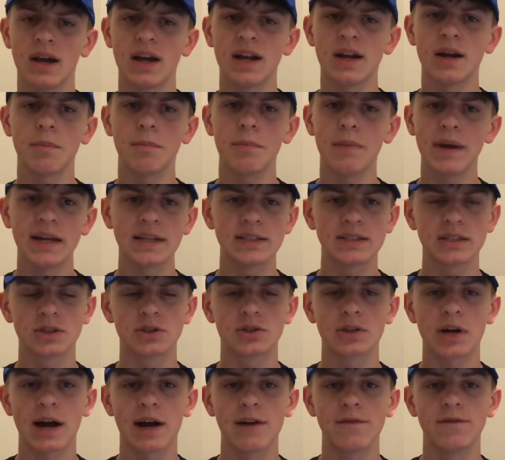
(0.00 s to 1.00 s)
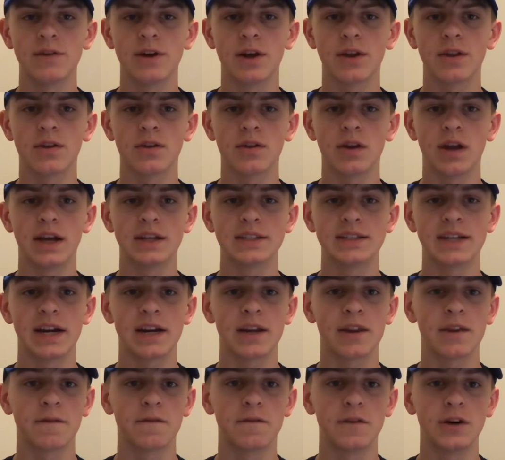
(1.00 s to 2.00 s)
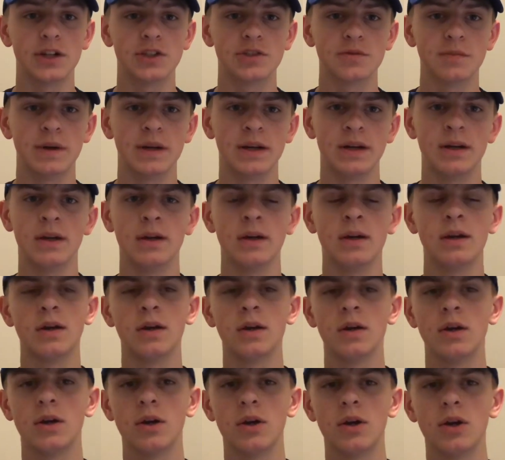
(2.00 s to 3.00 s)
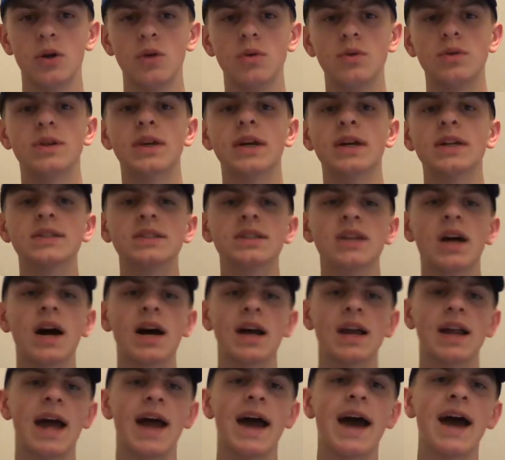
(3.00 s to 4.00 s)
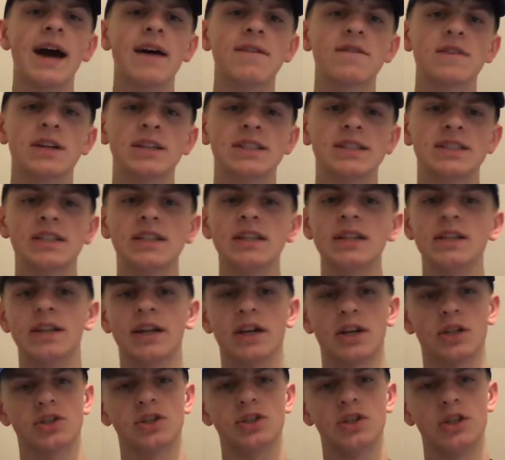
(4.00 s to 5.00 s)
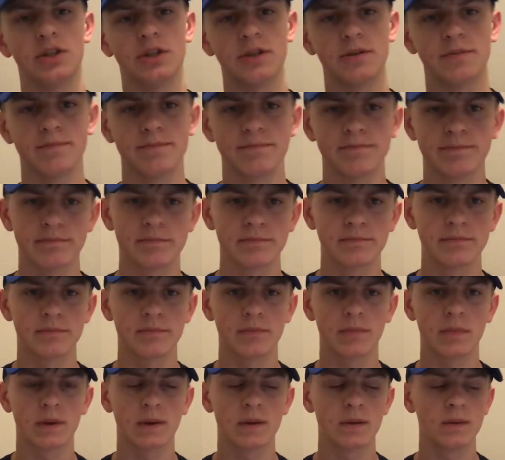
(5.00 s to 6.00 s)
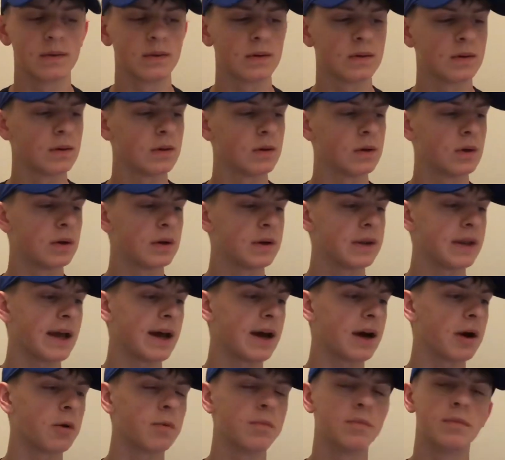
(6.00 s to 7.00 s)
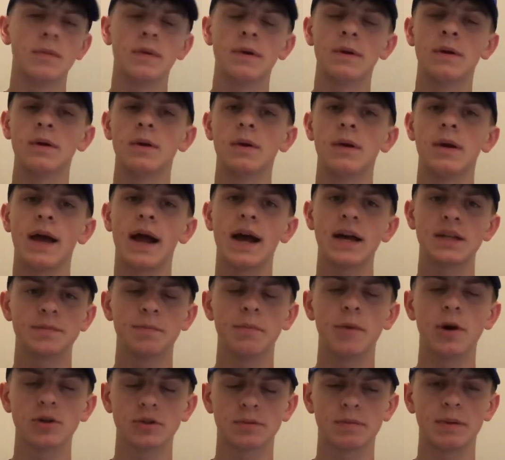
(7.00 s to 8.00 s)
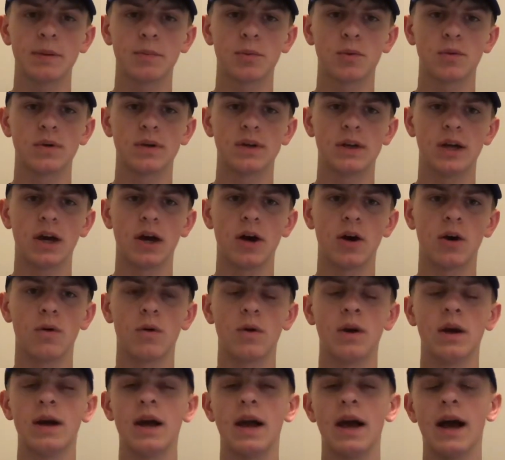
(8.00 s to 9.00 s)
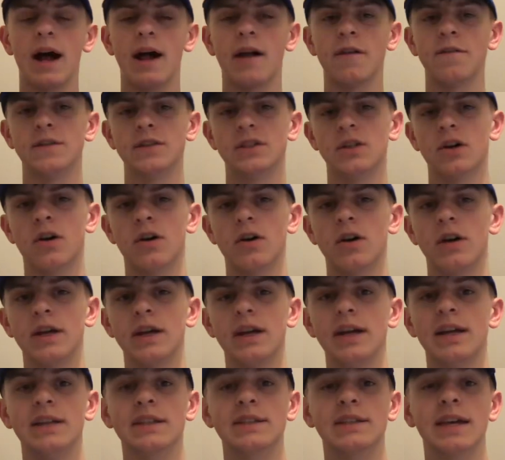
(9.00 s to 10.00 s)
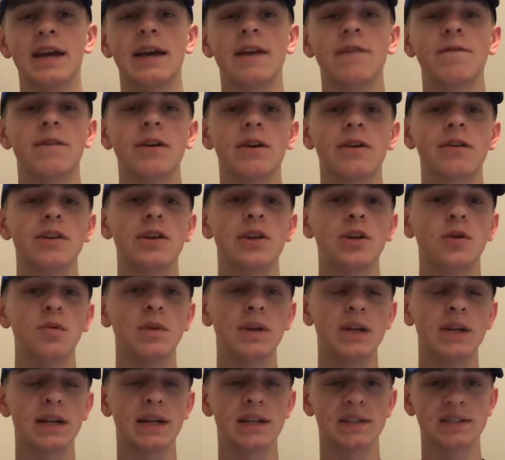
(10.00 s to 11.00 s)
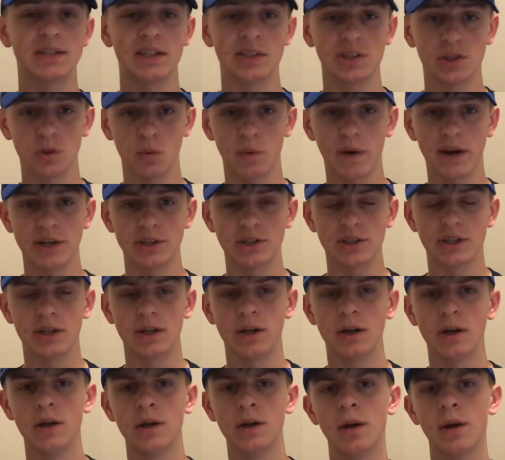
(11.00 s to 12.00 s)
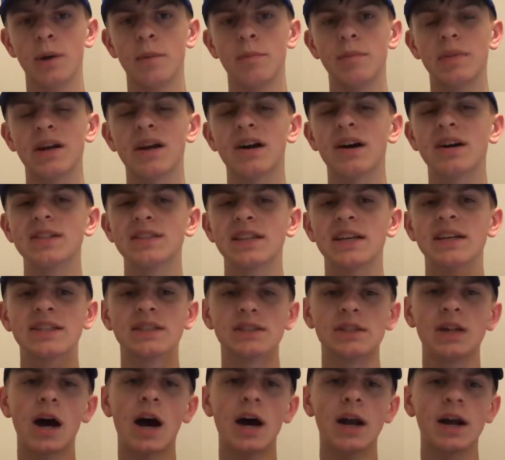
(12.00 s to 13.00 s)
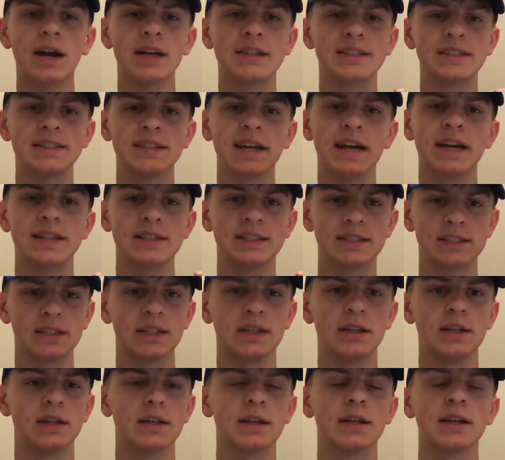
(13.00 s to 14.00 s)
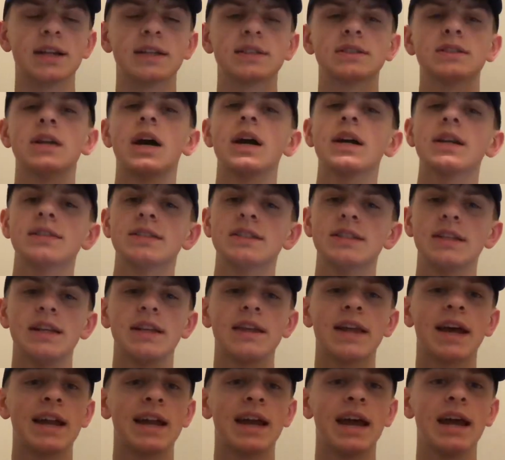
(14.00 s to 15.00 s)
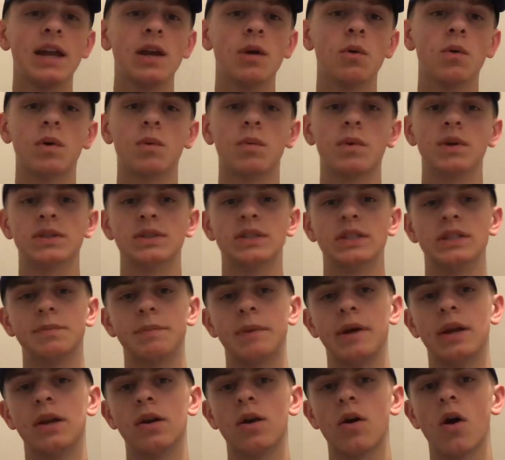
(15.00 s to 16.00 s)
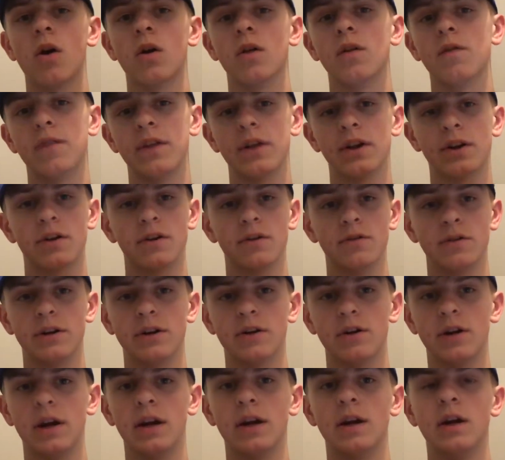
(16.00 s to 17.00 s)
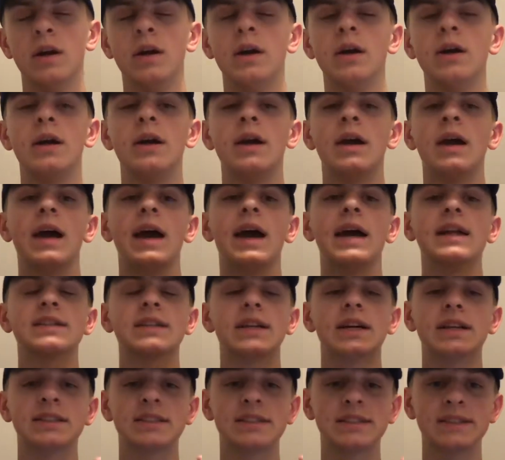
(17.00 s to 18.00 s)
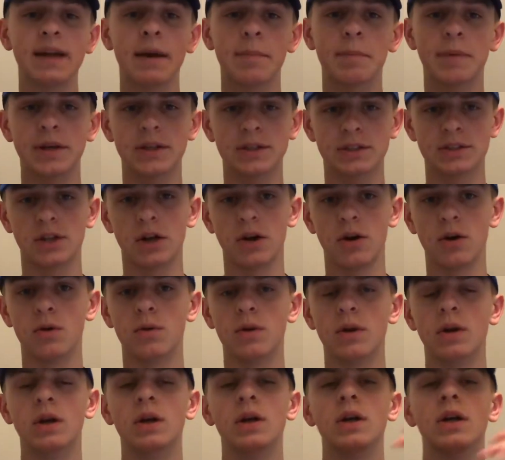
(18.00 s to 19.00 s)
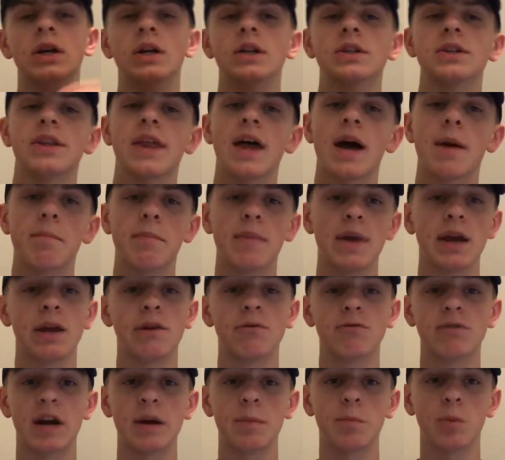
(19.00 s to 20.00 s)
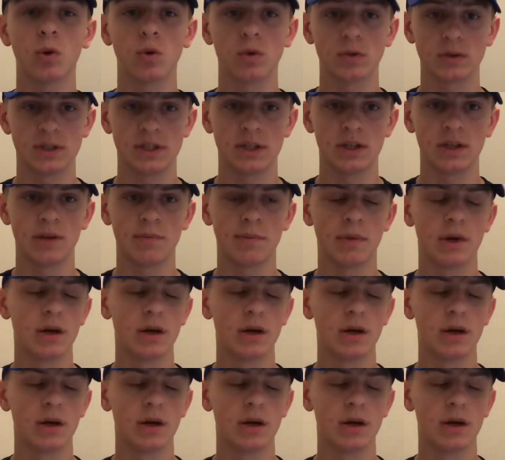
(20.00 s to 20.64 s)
an amazing drive nonetheless out of the Frenchman, who does not have a seat next year. Now, as most people would know, Alpha Tauri is a very unique situation because it's not a set seat. It's not a seat that anyone wants to spend all of their career in. It's a stepping stone to that main Red Bull team.